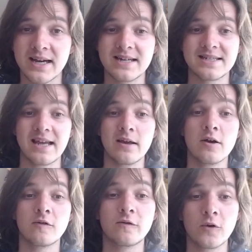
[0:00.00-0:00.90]
It is a
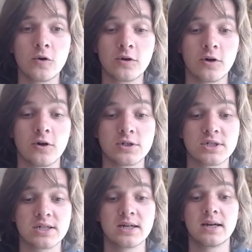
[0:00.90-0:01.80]

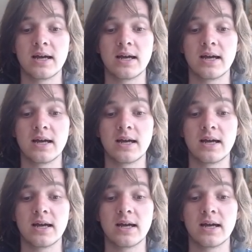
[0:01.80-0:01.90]
4-cost